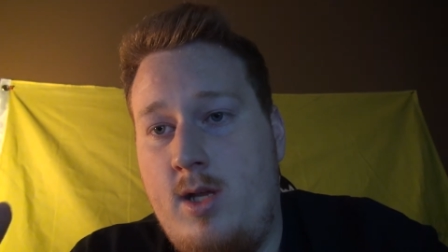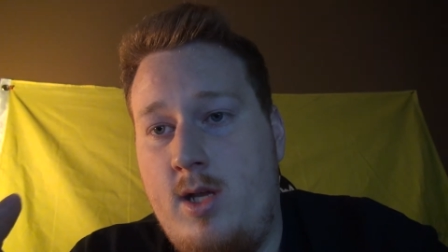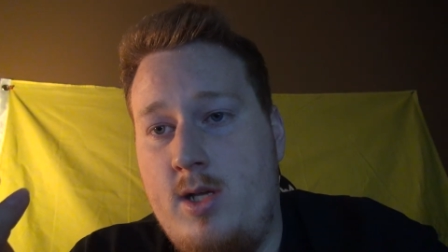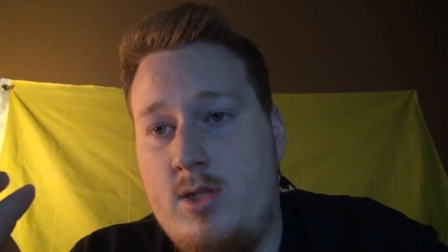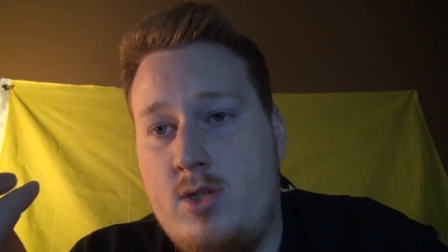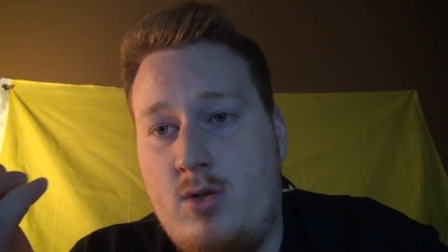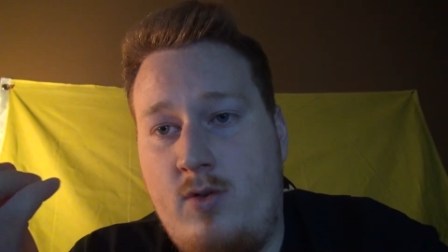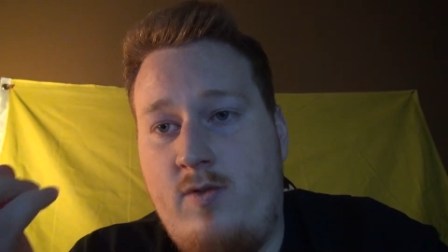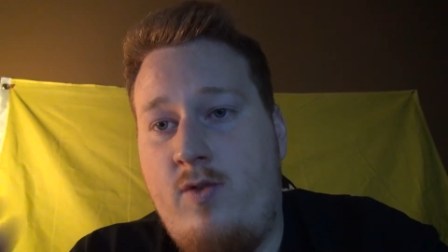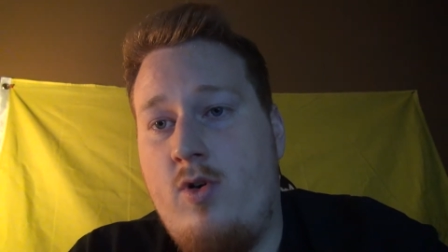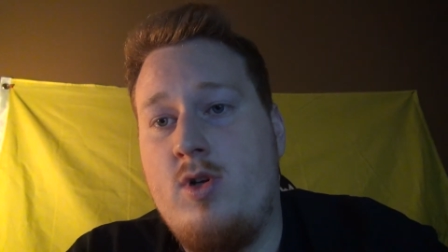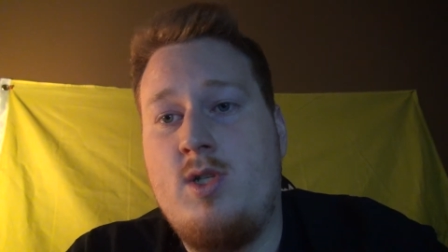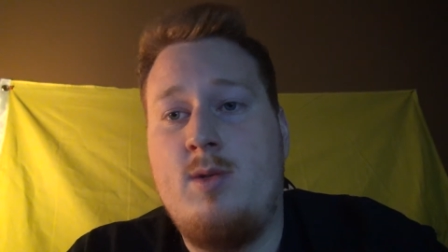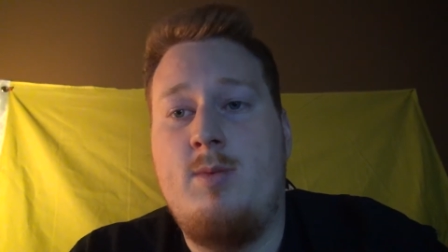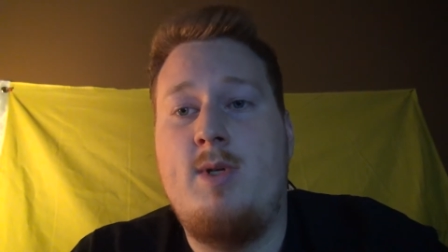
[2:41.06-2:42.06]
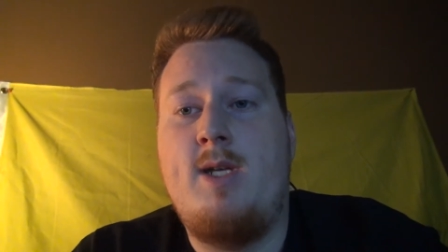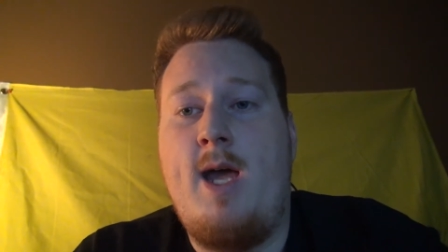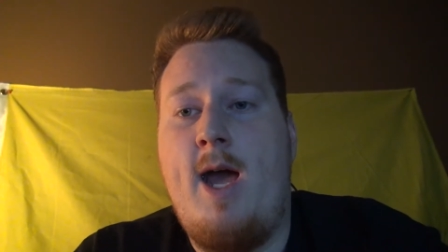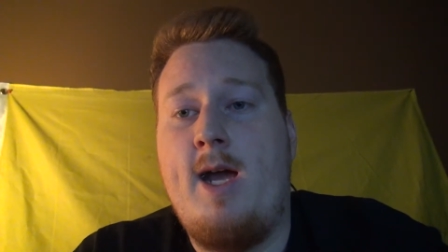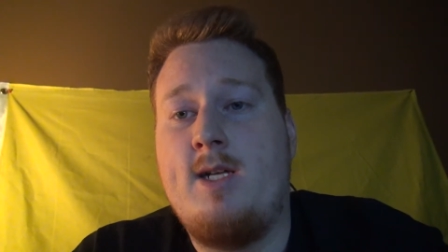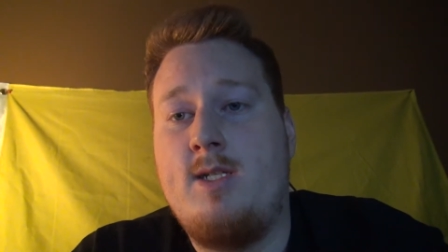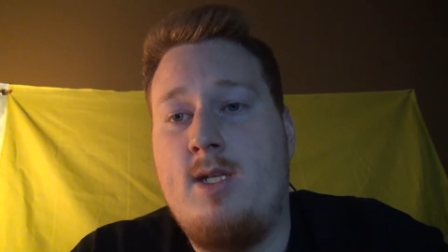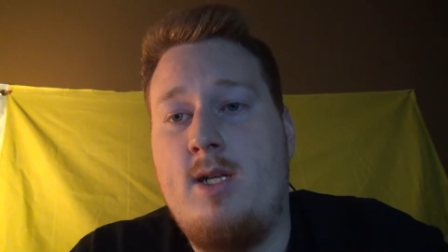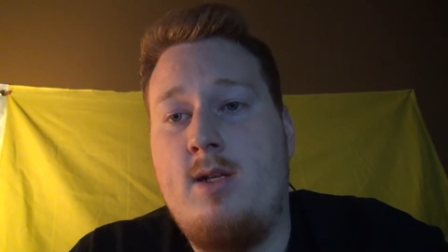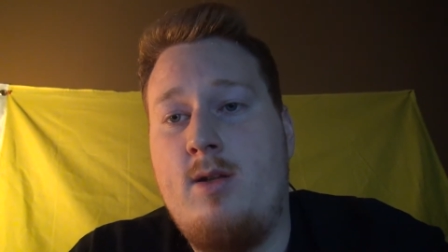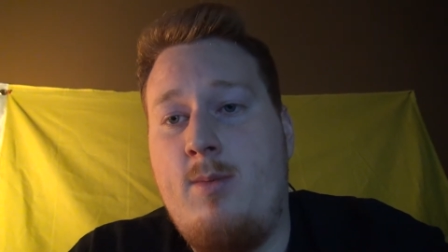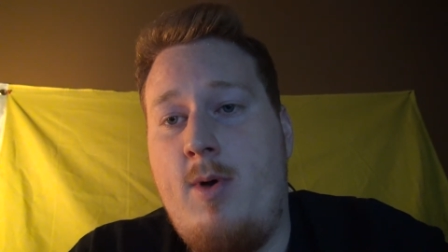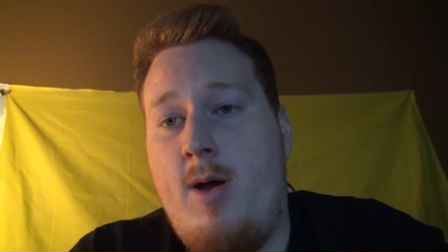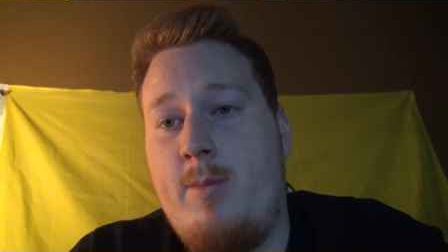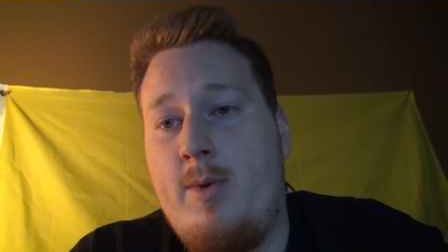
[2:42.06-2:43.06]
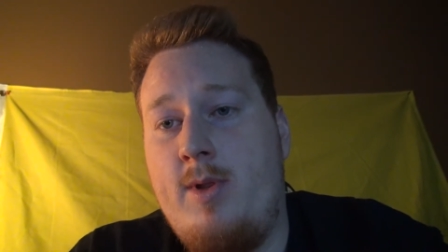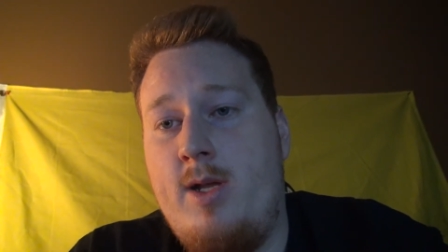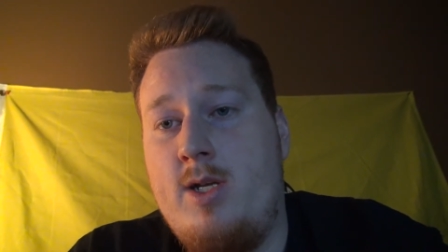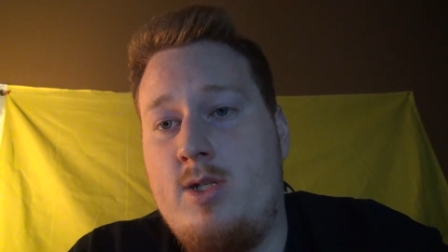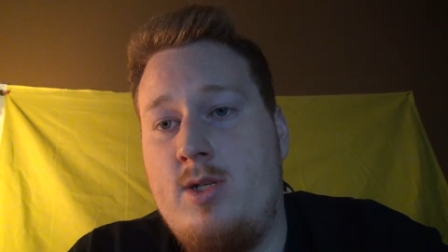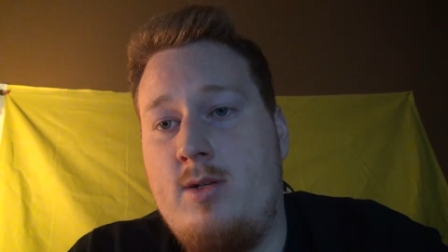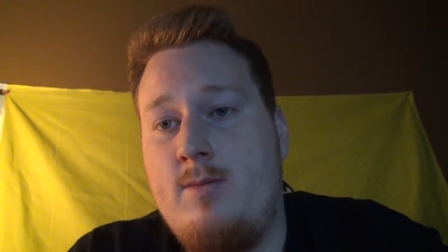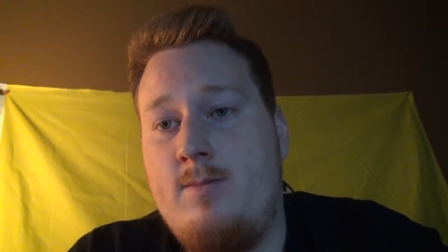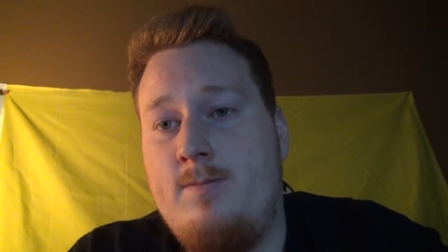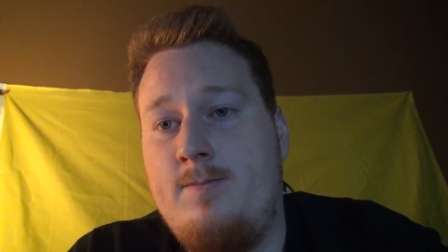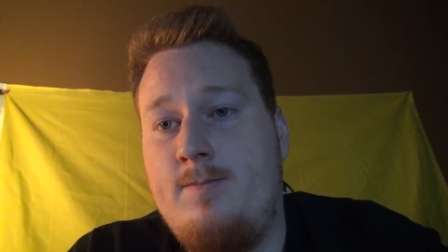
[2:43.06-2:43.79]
is through forcibly taxing the population.